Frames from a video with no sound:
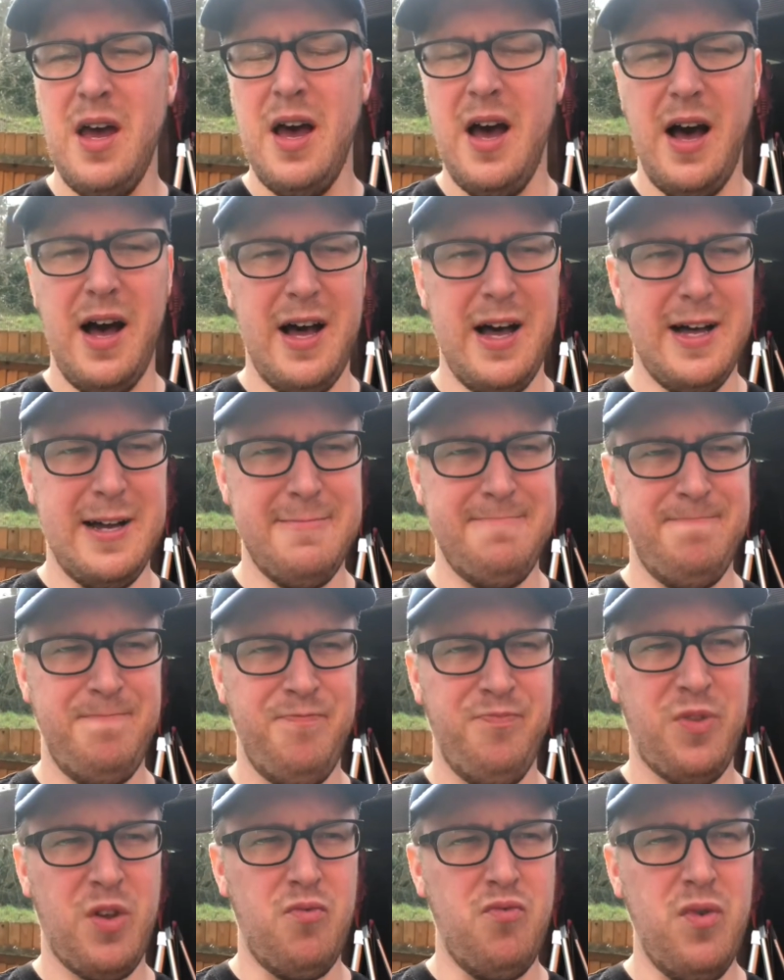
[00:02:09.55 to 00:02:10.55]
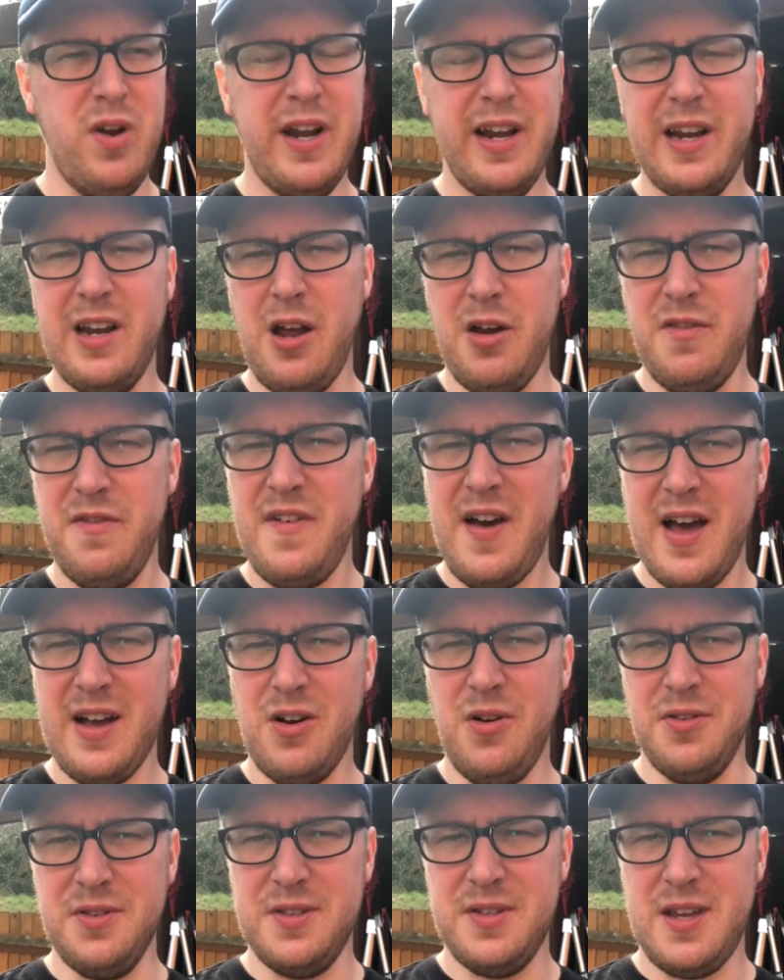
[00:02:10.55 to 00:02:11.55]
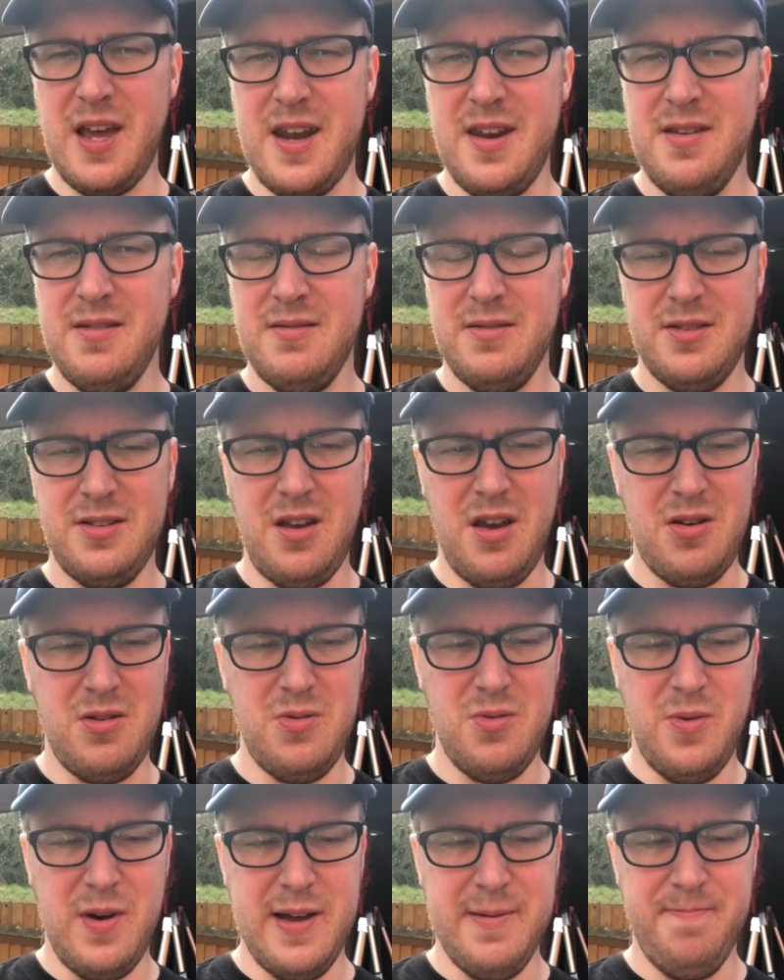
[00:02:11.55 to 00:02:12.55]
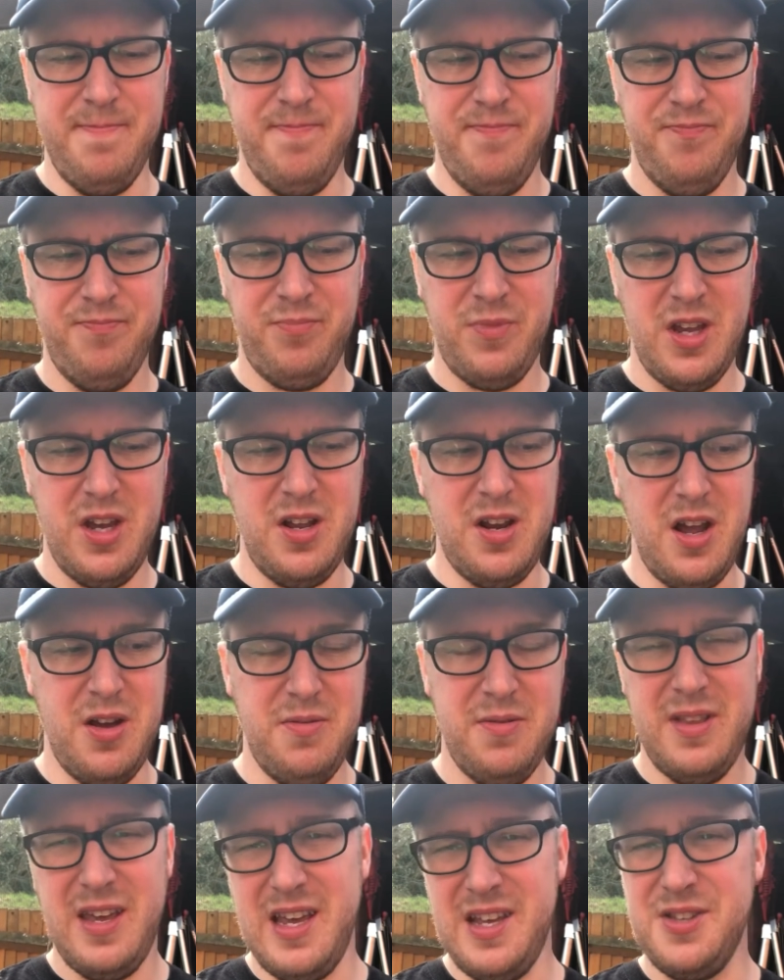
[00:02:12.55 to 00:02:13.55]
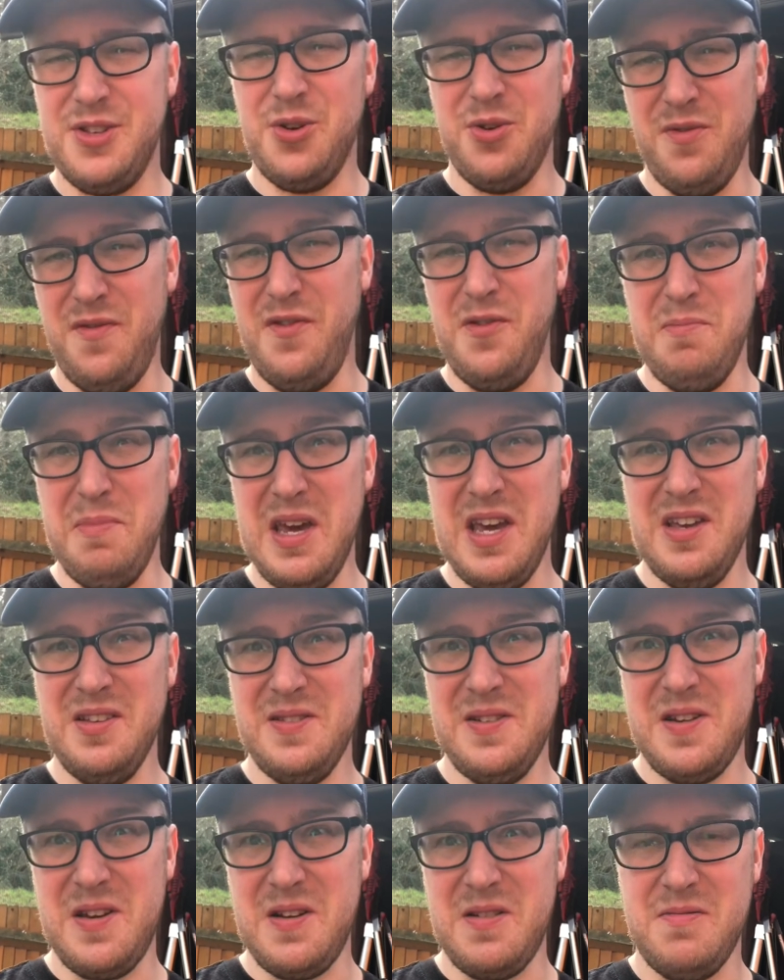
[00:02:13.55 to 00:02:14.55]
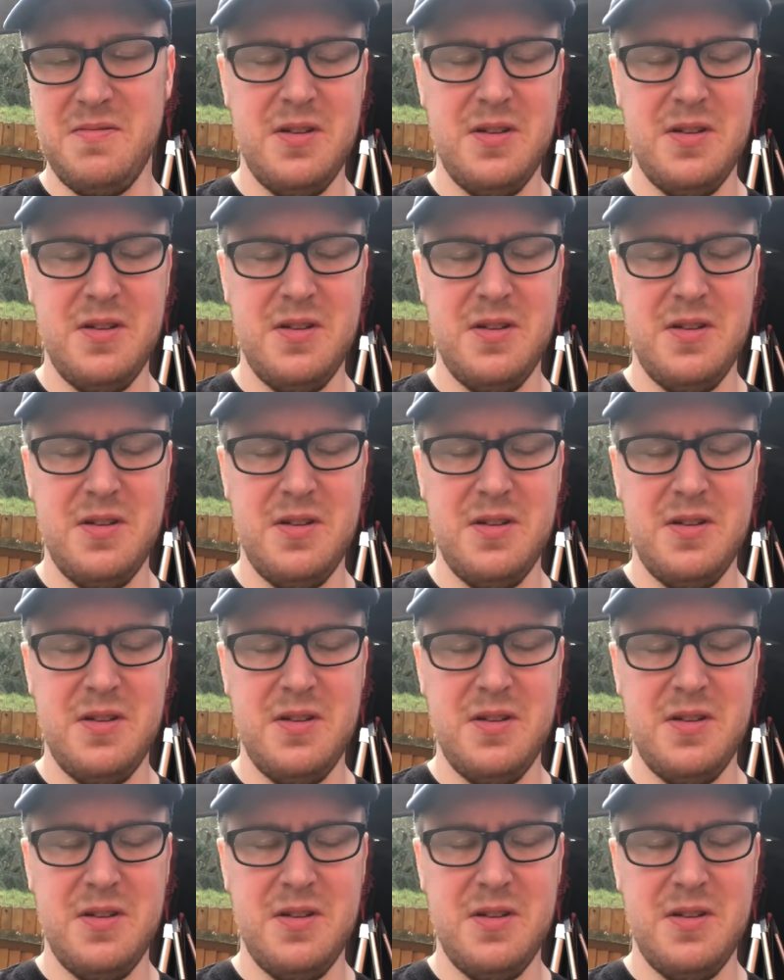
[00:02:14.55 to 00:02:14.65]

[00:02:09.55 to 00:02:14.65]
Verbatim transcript: Um, really low fat content. So, um, you know, it's good for me, isn't it?